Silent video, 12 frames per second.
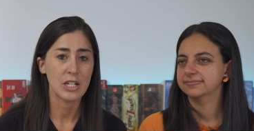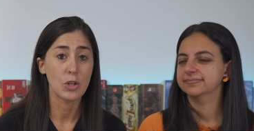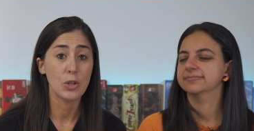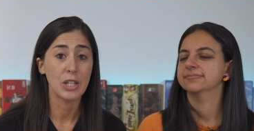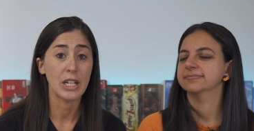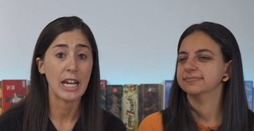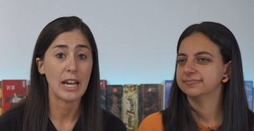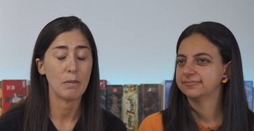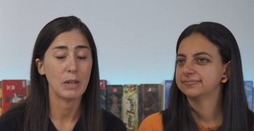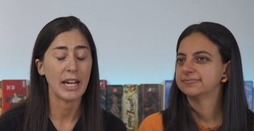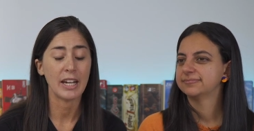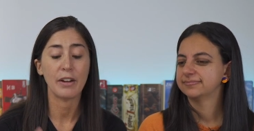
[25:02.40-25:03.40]
Speaker 1: to mm. the game,
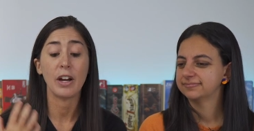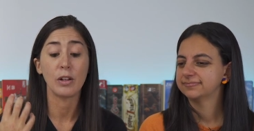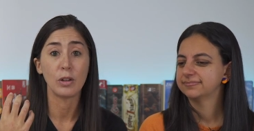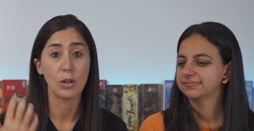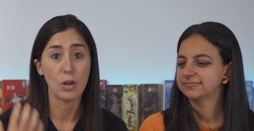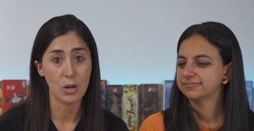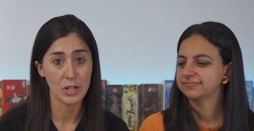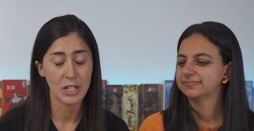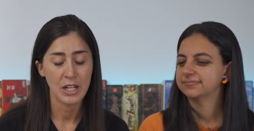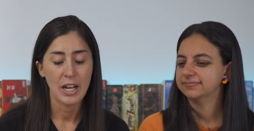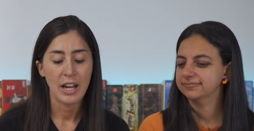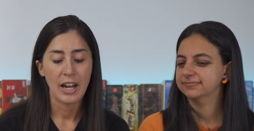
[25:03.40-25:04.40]
like a lot,
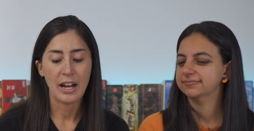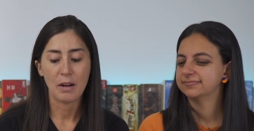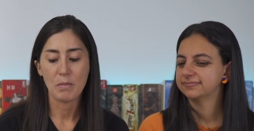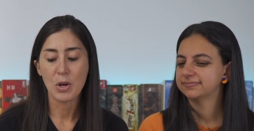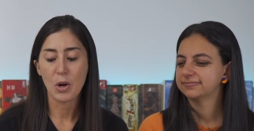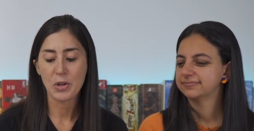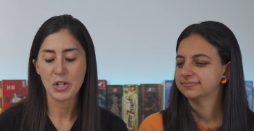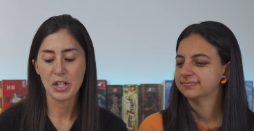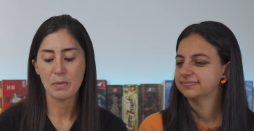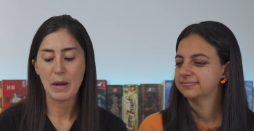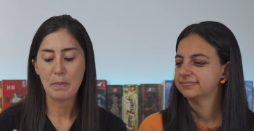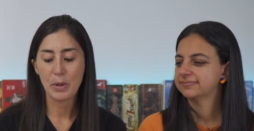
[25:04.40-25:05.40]
mm. um, not
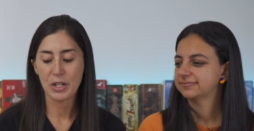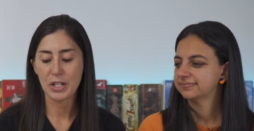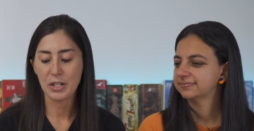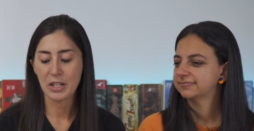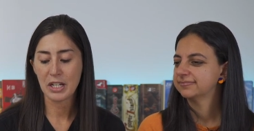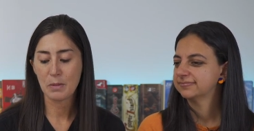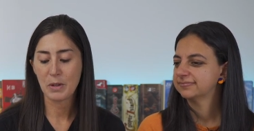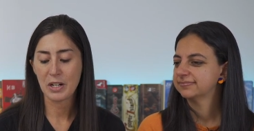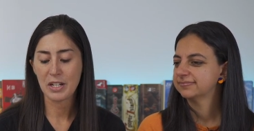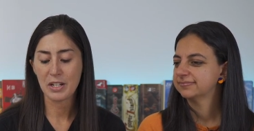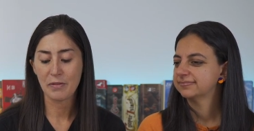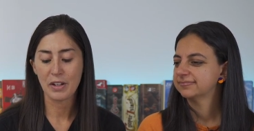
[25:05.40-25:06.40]
just my personal
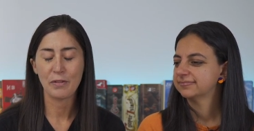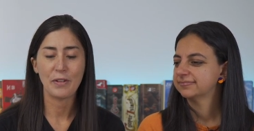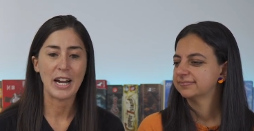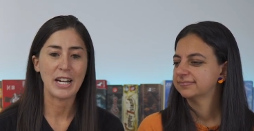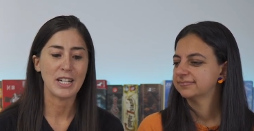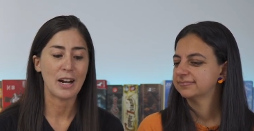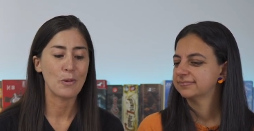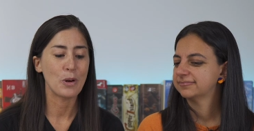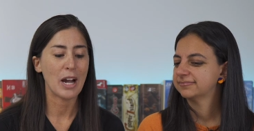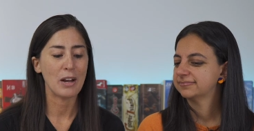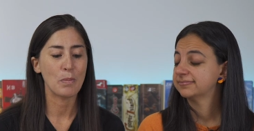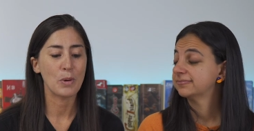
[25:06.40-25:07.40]
experience of it. In fact, I will
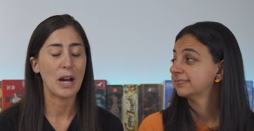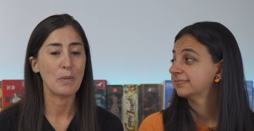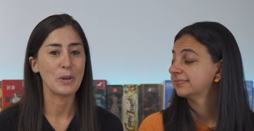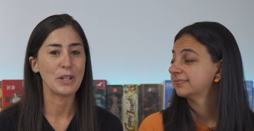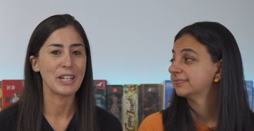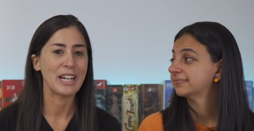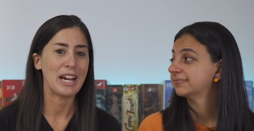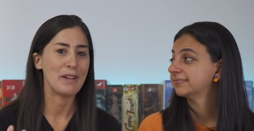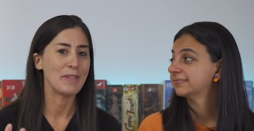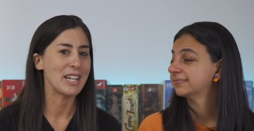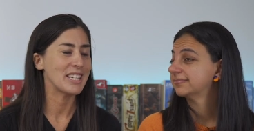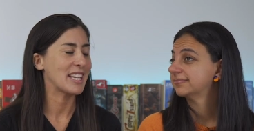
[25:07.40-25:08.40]
kind of put up with a
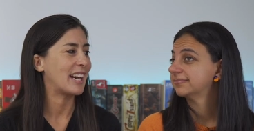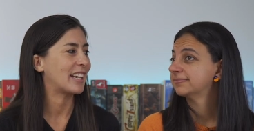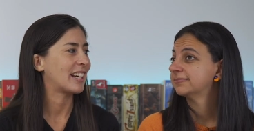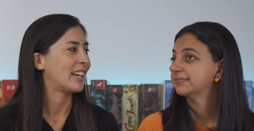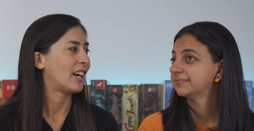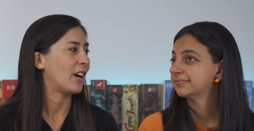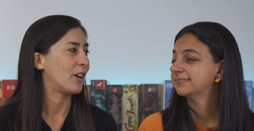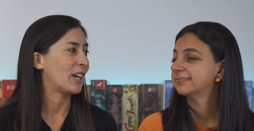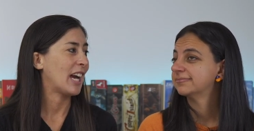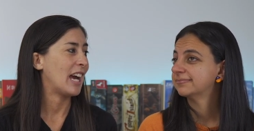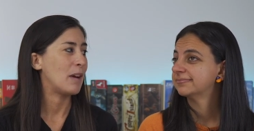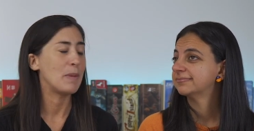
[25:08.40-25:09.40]
game that's like,
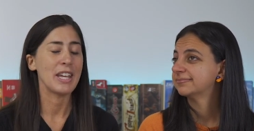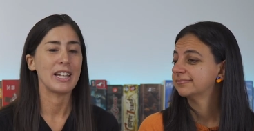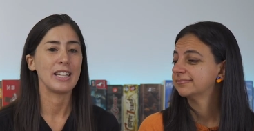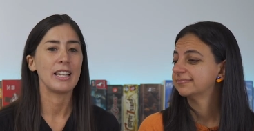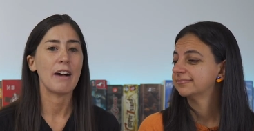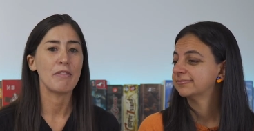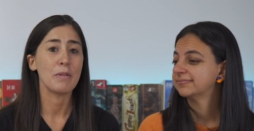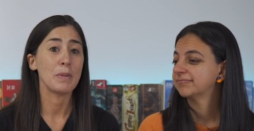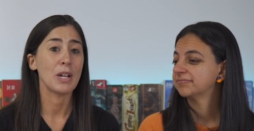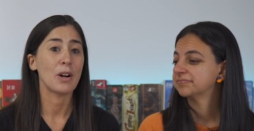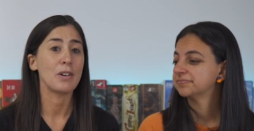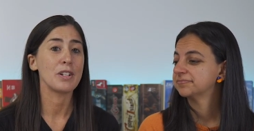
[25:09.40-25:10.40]
okay, but then love it
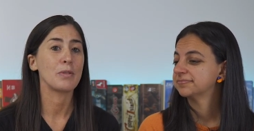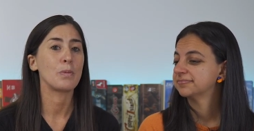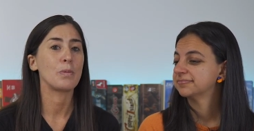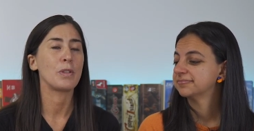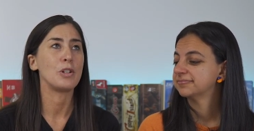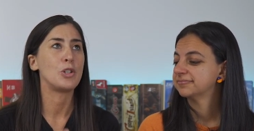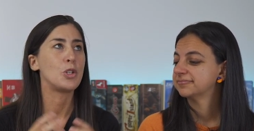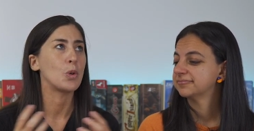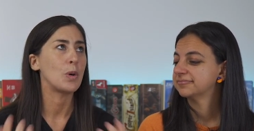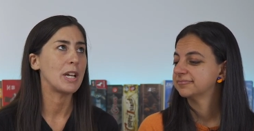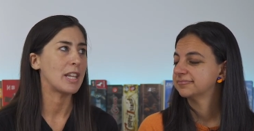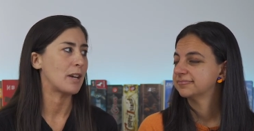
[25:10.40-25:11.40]
because of the
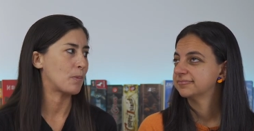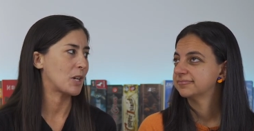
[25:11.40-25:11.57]
joy that it